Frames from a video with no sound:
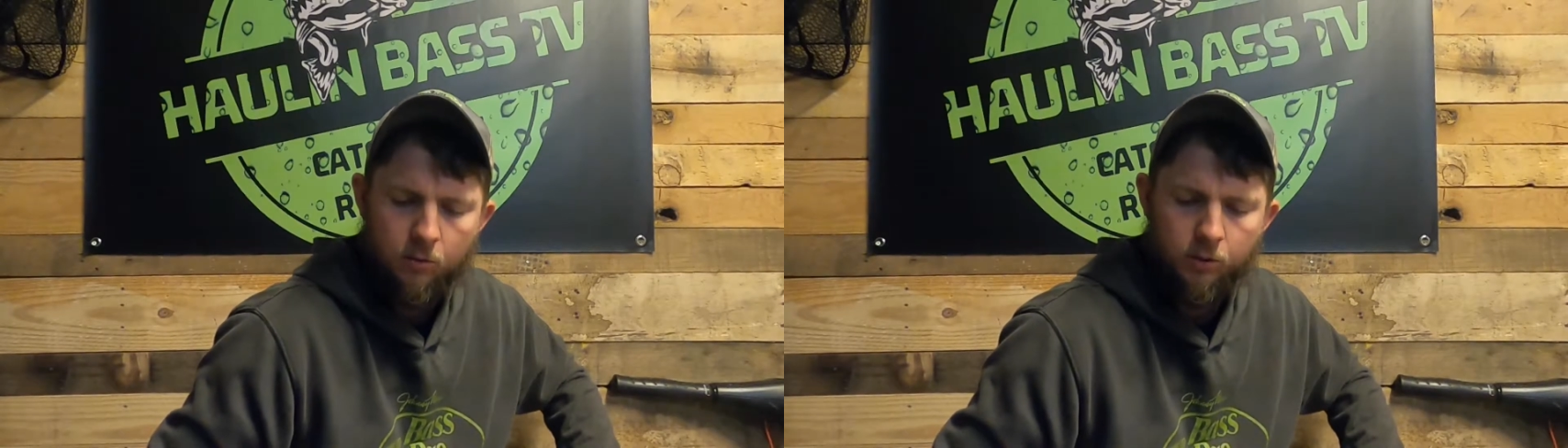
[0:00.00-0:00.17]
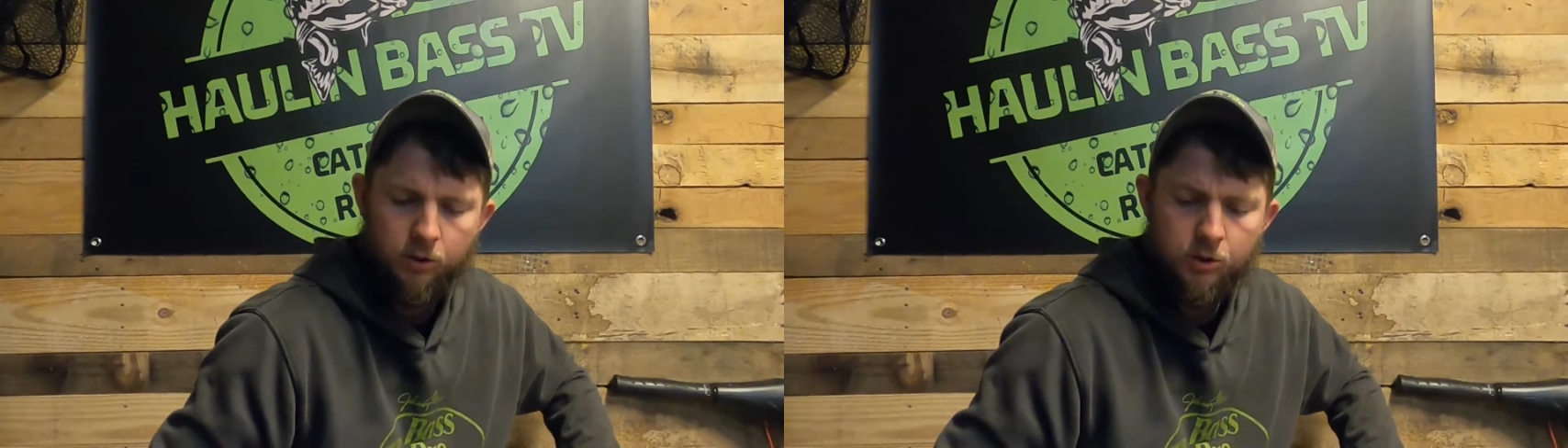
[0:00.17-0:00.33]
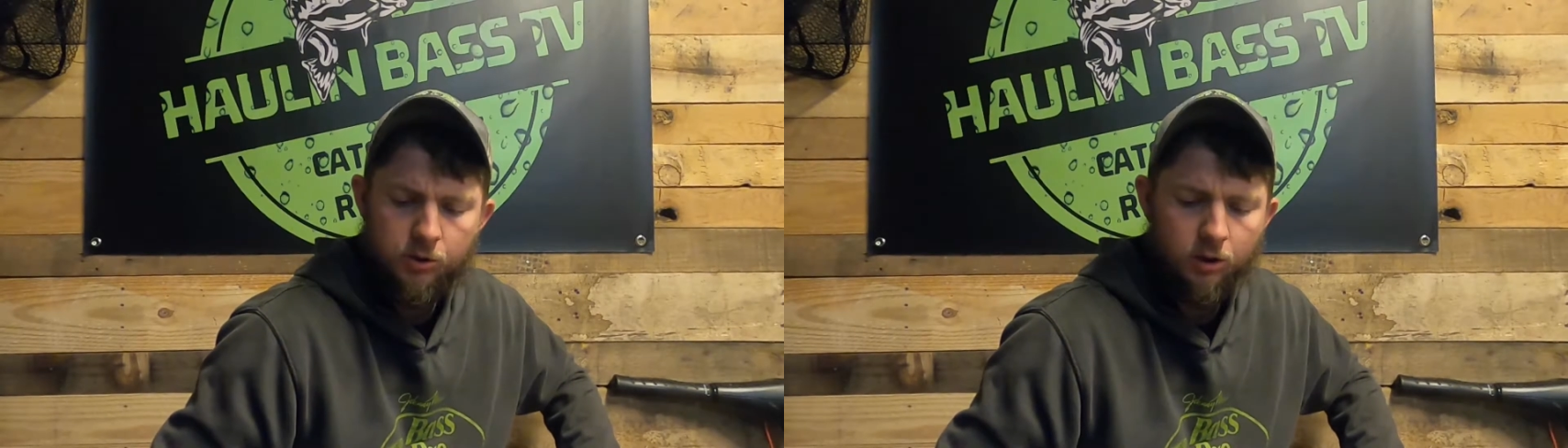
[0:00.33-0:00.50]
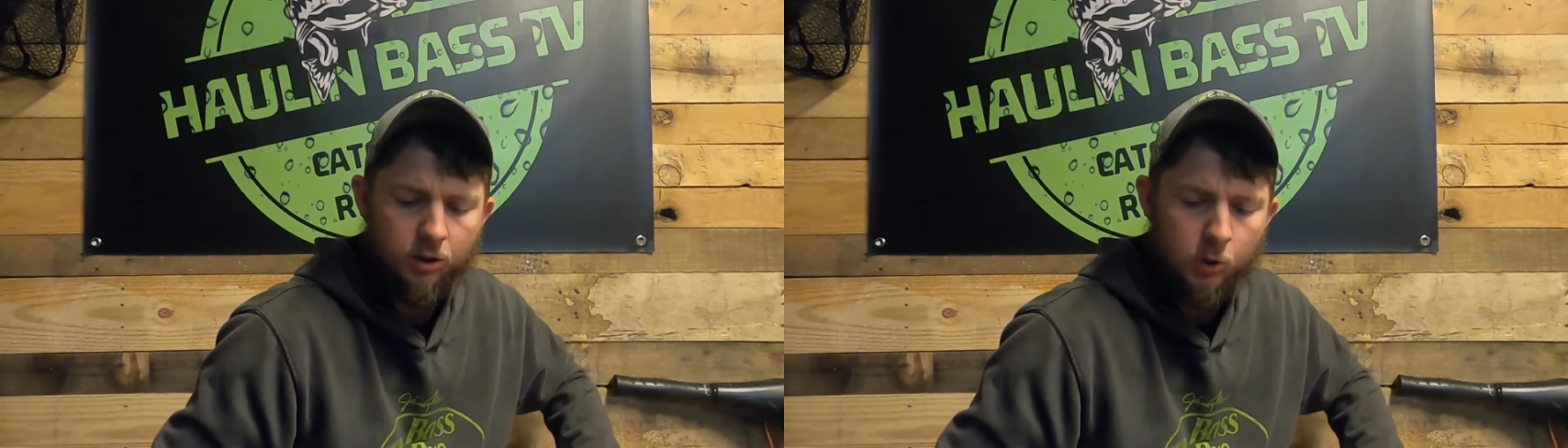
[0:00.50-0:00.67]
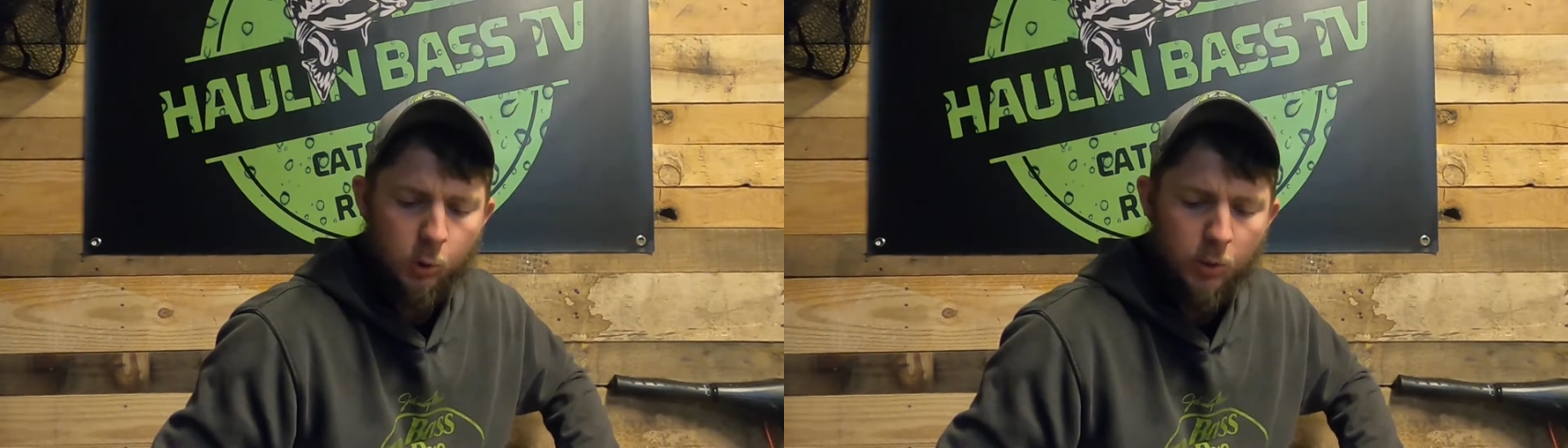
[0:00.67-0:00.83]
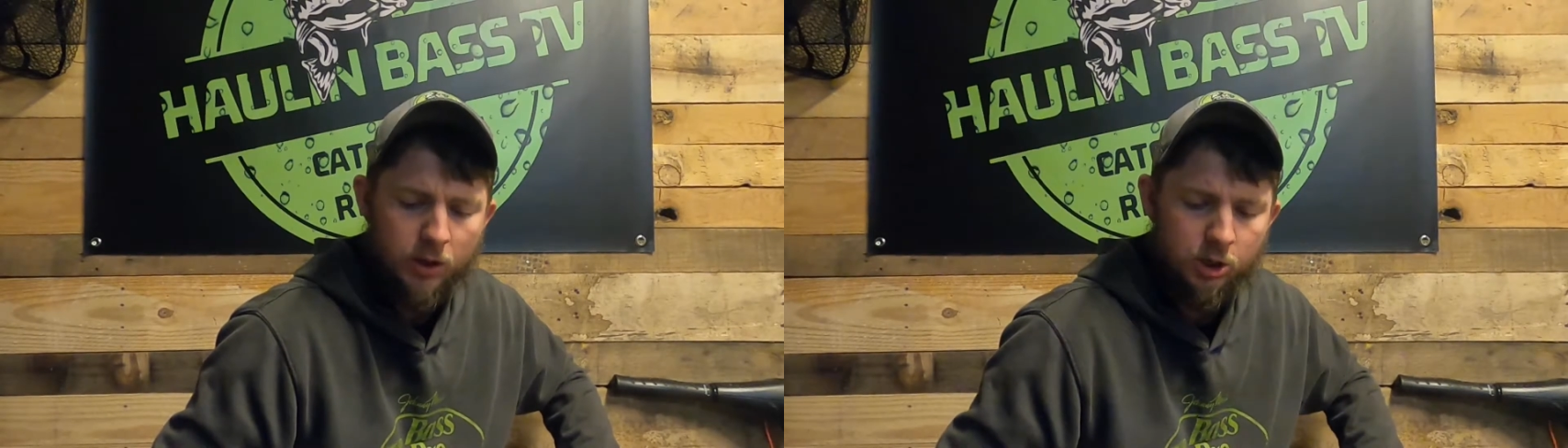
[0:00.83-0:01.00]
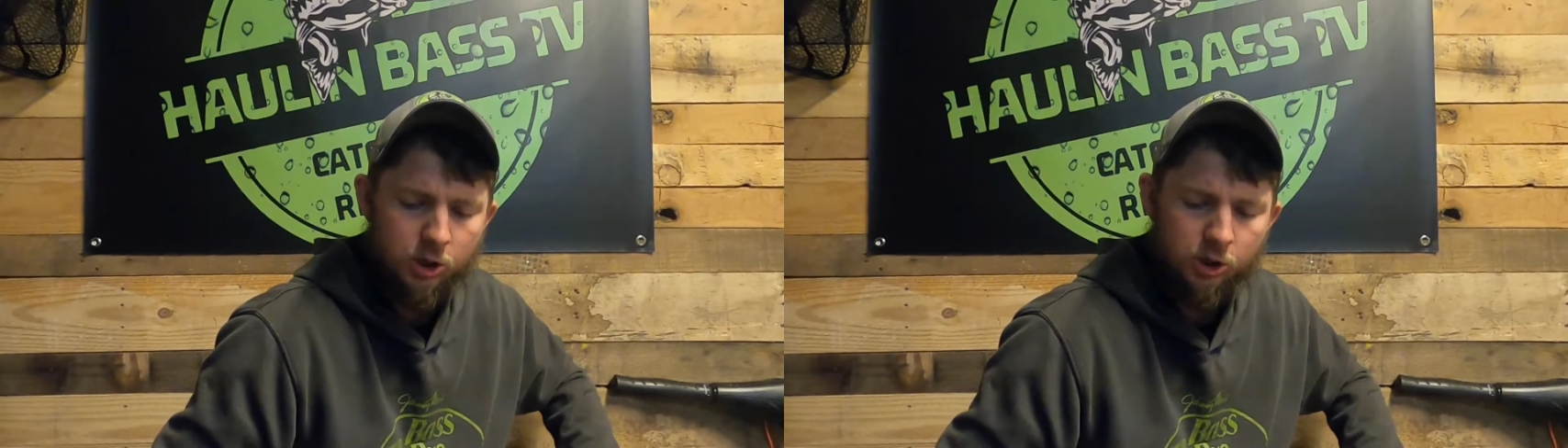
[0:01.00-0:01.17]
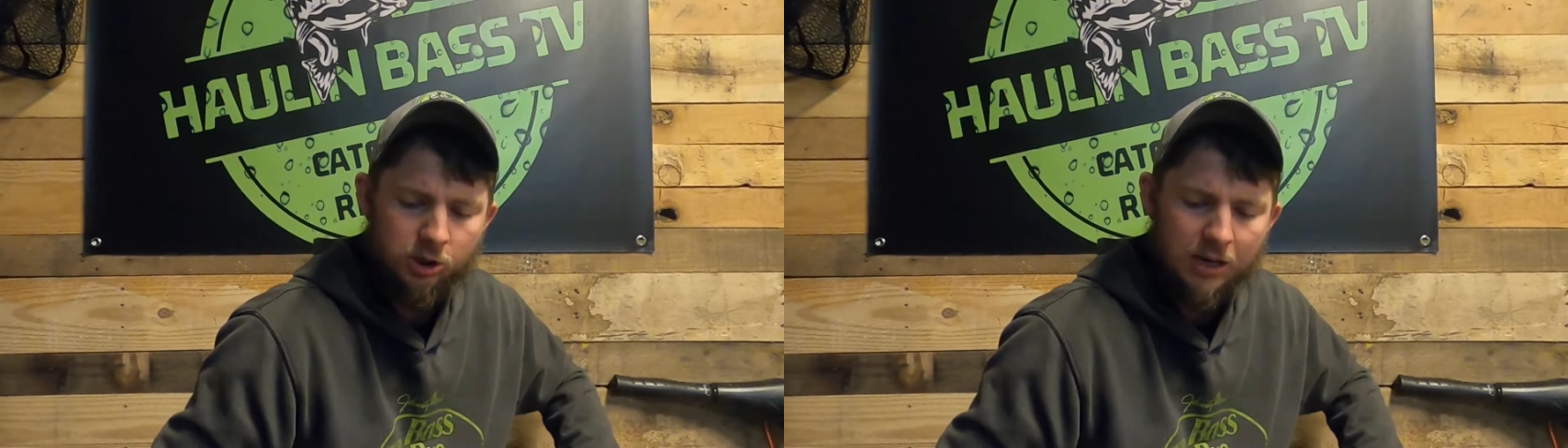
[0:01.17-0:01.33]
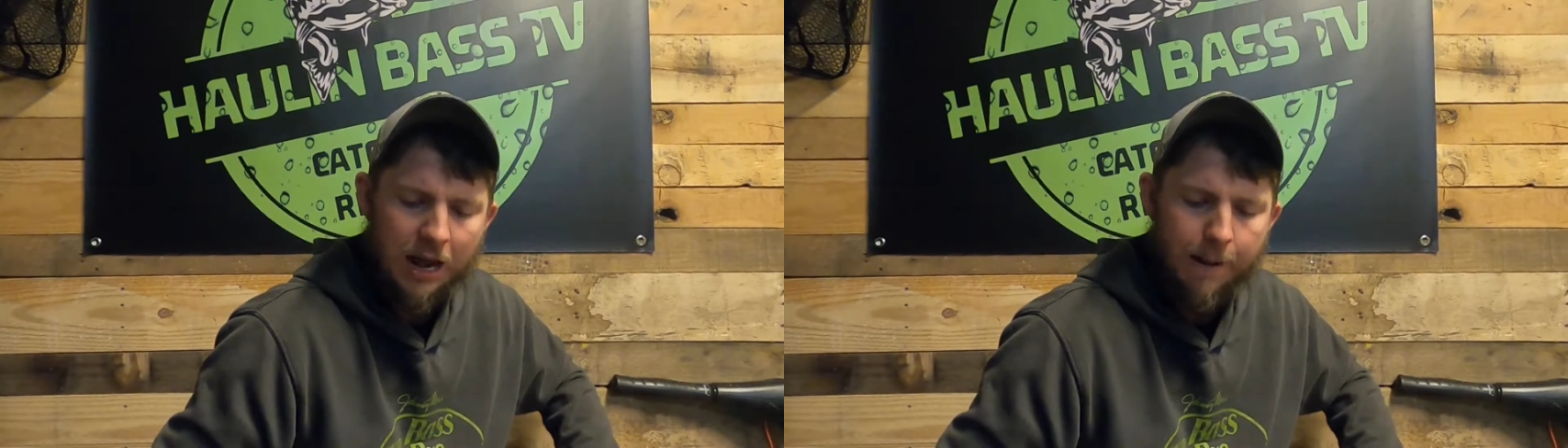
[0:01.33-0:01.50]
Whether using a twitch,
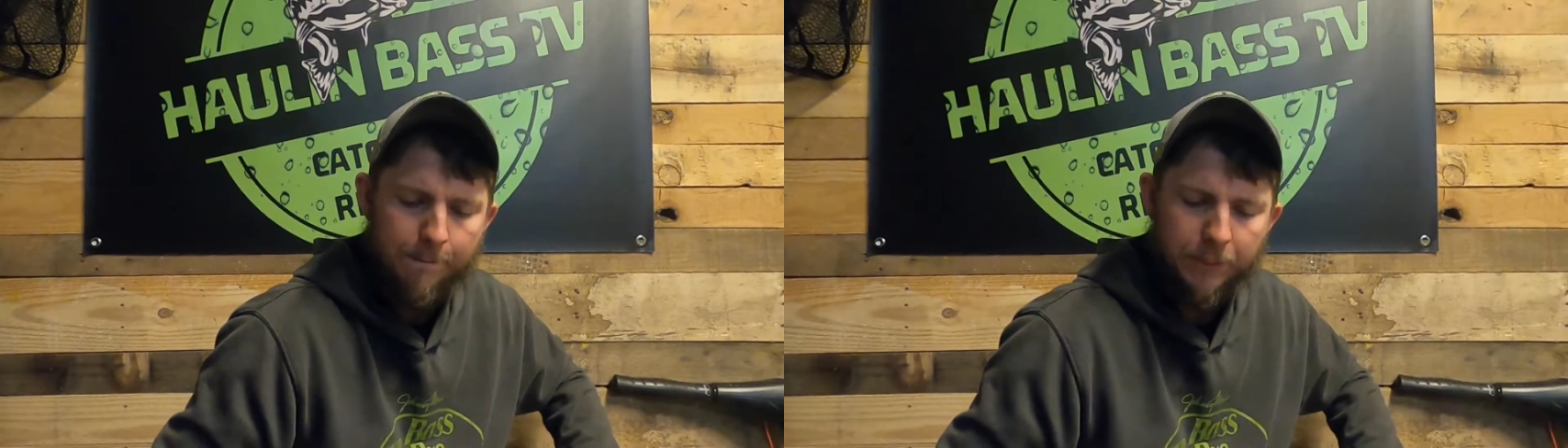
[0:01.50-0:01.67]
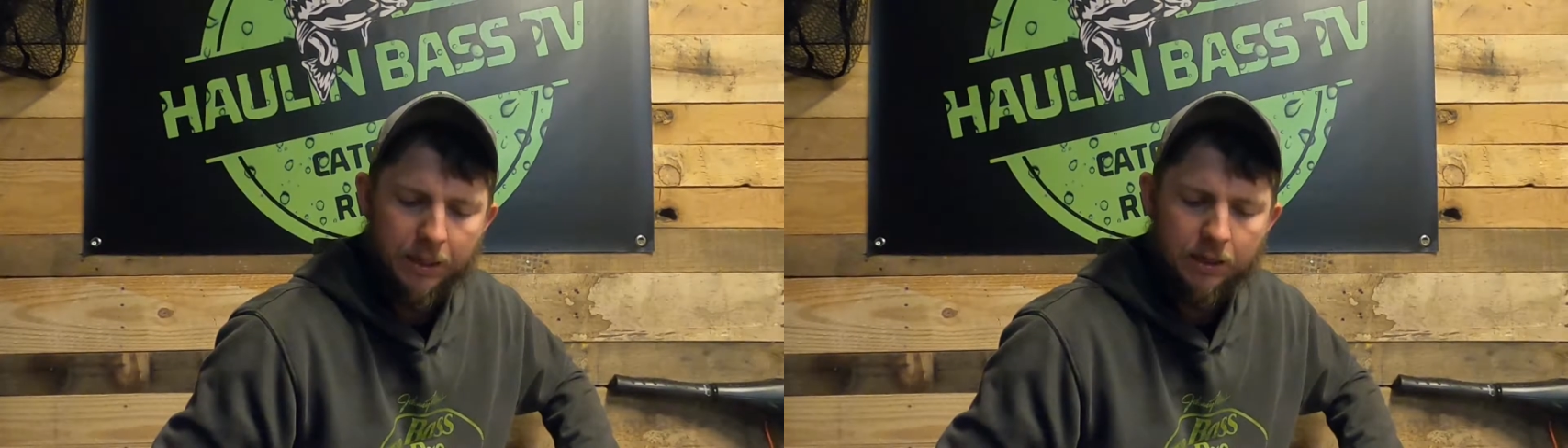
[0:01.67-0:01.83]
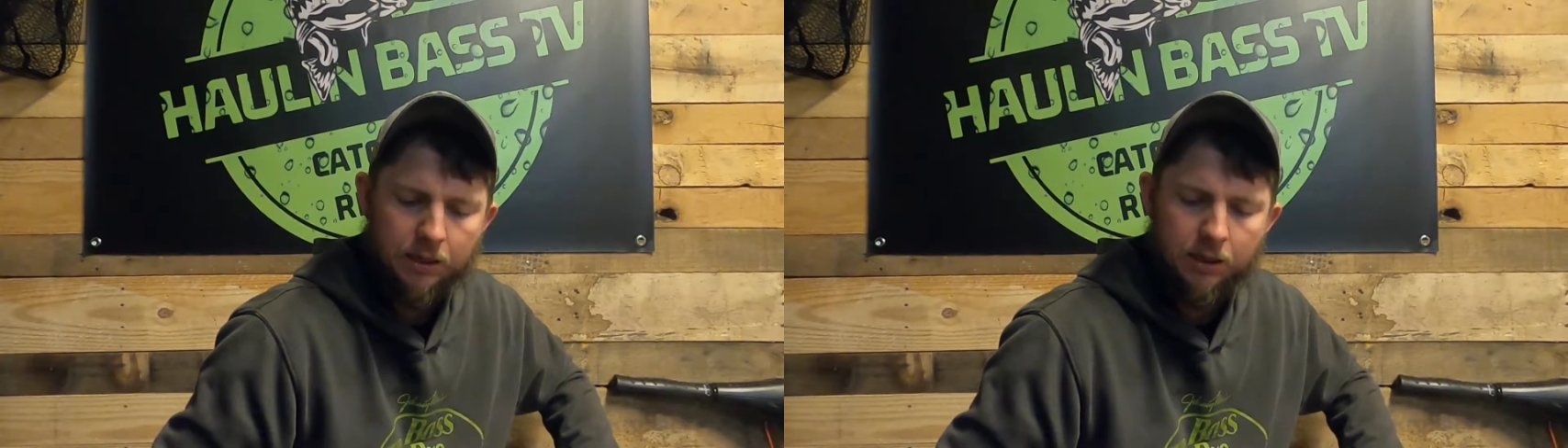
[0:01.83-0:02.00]
stop